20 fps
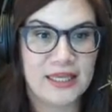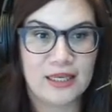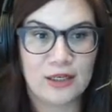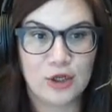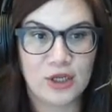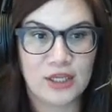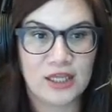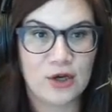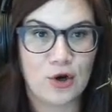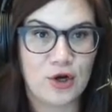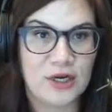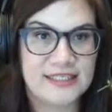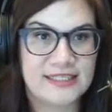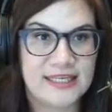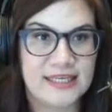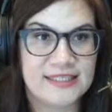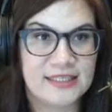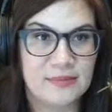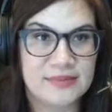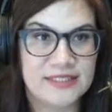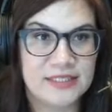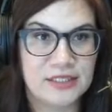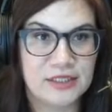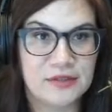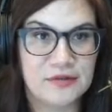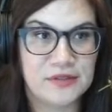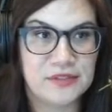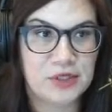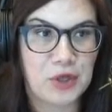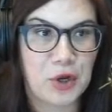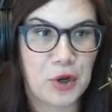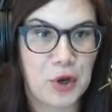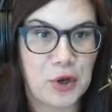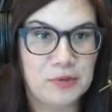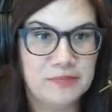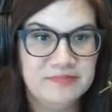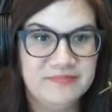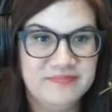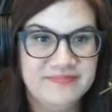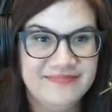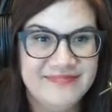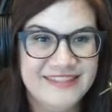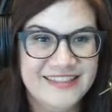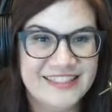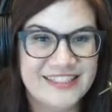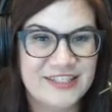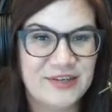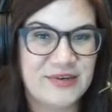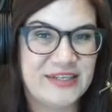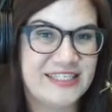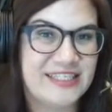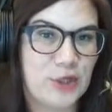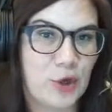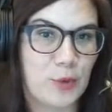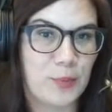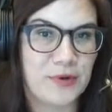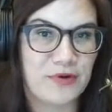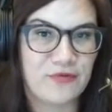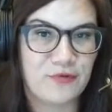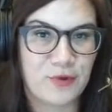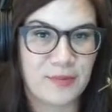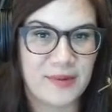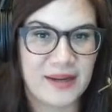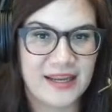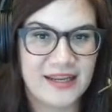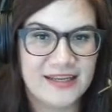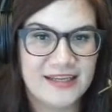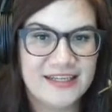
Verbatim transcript: in. Look, it already says I'm still in this call, so it just opened for me.